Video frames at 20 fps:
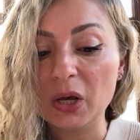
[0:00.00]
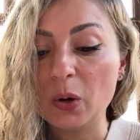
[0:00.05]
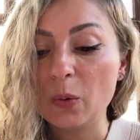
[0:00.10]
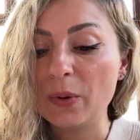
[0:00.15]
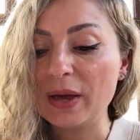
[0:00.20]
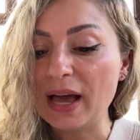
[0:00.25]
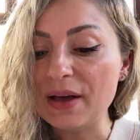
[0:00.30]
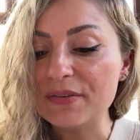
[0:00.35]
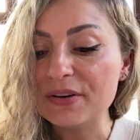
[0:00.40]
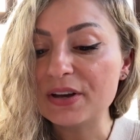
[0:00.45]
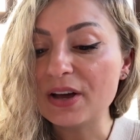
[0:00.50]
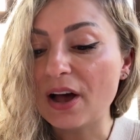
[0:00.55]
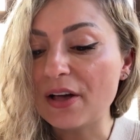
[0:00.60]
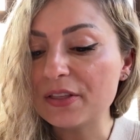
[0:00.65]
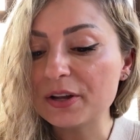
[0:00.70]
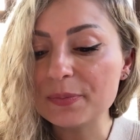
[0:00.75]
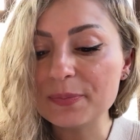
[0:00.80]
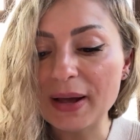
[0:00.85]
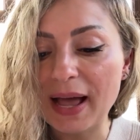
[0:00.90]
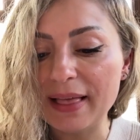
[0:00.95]
We have a
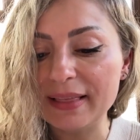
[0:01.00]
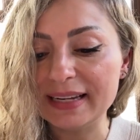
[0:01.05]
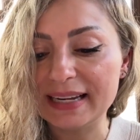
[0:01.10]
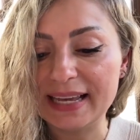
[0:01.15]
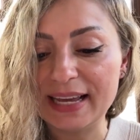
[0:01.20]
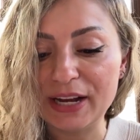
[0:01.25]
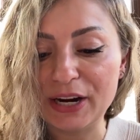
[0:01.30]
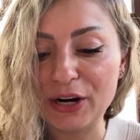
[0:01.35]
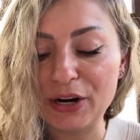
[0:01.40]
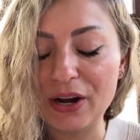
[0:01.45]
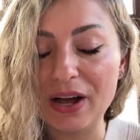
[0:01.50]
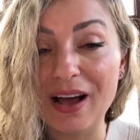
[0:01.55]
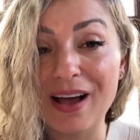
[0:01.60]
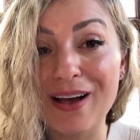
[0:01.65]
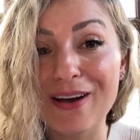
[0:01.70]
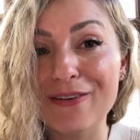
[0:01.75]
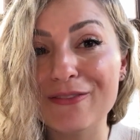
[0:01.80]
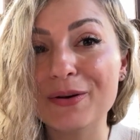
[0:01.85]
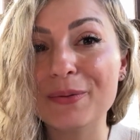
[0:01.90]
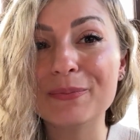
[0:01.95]
color palette here
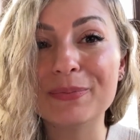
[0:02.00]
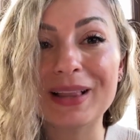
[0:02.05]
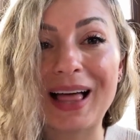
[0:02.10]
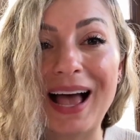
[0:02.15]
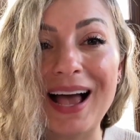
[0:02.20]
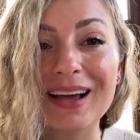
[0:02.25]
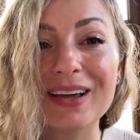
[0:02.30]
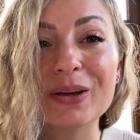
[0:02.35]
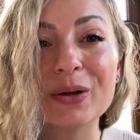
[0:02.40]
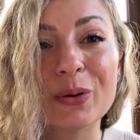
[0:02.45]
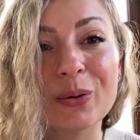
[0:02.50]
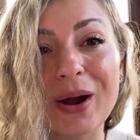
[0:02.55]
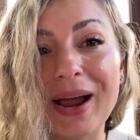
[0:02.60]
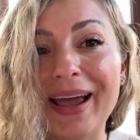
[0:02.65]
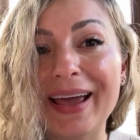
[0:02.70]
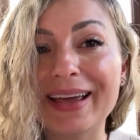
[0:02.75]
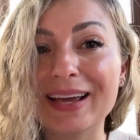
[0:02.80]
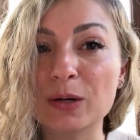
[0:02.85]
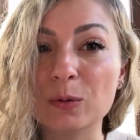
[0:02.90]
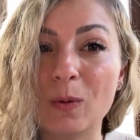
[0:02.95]
of black,
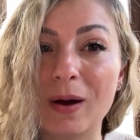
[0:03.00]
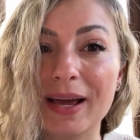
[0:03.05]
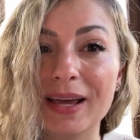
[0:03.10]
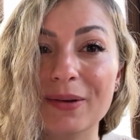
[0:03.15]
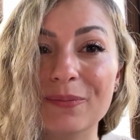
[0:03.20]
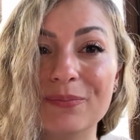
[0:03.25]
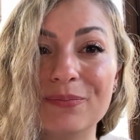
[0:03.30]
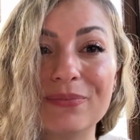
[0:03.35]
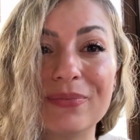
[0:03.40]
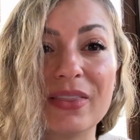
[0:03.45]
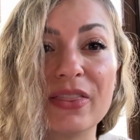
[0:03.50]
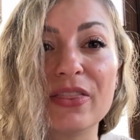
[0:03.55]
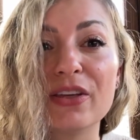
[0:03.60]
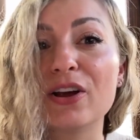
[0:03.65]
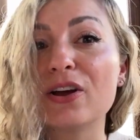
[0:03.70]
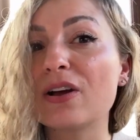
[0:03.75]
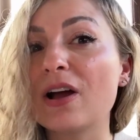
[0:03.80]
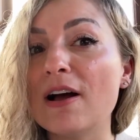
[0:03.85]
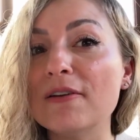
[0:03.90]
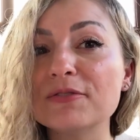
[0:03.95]
gray, and white.
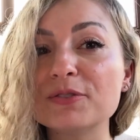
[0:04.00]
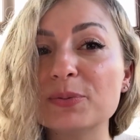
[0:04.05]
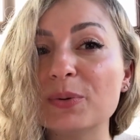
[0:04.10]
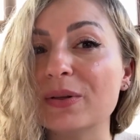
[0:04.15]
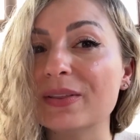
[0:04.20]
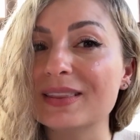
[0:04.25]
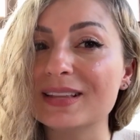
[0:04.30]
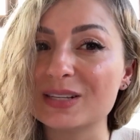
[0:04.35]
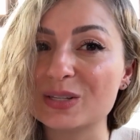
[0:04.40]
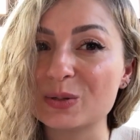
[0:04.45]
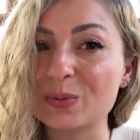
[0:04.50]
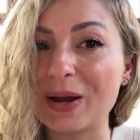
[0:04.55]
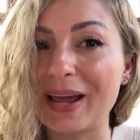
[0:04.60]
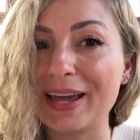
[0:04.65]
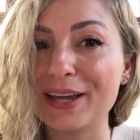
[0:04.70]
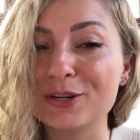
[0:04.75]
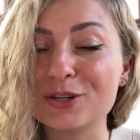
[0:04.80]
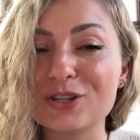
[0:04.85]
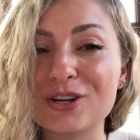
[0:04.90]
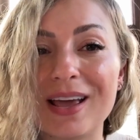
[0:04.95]
They're comfortable in this
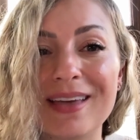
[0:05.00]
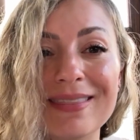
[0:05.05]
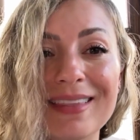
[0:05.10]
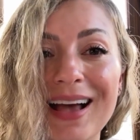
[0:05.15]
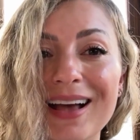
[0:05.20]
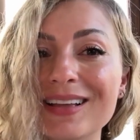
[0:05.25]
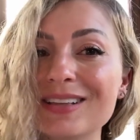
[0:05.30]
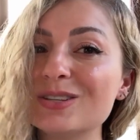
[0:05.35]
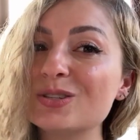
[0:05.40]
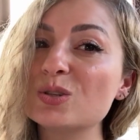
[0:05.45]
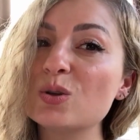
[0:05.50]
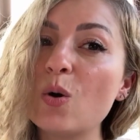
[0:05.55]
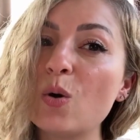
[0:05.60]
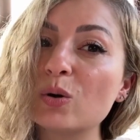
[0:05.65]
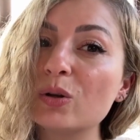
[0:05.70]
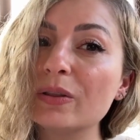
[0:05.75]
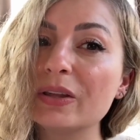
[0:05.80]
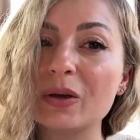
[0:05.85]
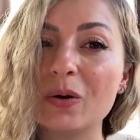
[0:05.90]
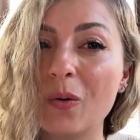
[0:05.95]
range, and that is
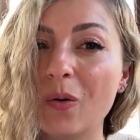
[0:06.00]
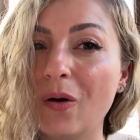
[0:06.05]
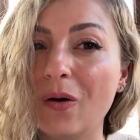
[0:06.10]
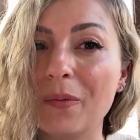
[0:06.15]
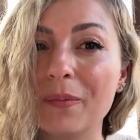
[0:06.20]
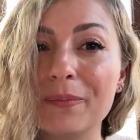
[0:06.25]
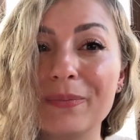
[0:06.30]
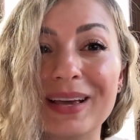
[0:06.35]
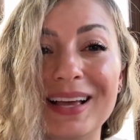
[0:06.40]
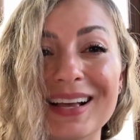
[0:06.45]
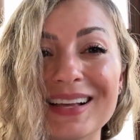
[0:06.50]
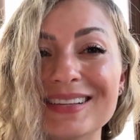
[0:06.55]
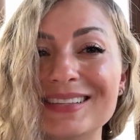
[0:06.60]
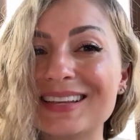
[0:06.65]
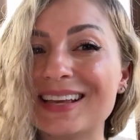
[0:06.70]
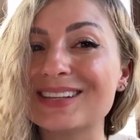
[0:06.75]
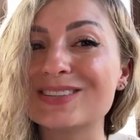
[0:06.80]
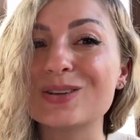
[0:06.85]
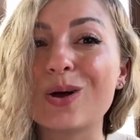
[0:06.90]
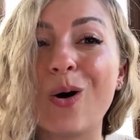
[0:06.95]
totally cool because
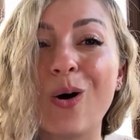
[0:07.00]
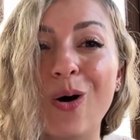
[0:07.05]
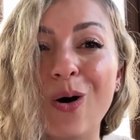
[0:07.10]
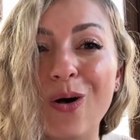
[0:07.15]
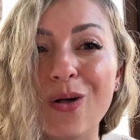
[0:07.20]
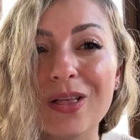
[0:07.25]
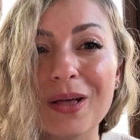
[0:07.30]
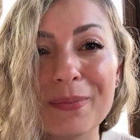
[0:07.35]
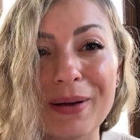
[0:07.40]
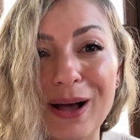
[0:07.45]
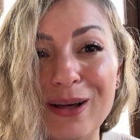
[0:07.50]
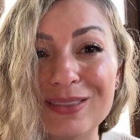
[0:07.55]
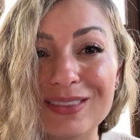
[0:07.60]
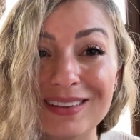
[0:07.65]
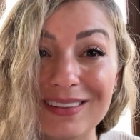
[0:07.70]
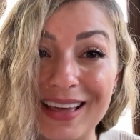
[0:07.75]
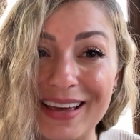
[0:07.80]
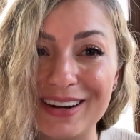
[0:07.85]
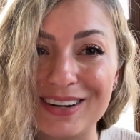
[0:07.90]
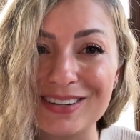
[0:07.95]
it's all about the
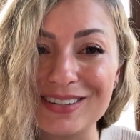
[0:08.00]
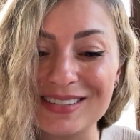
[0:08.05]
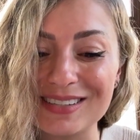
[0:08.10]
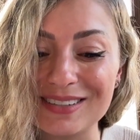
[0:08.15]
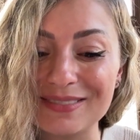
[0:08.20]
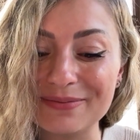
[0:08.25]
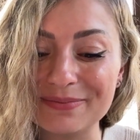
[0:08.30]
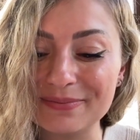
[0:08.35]
layers.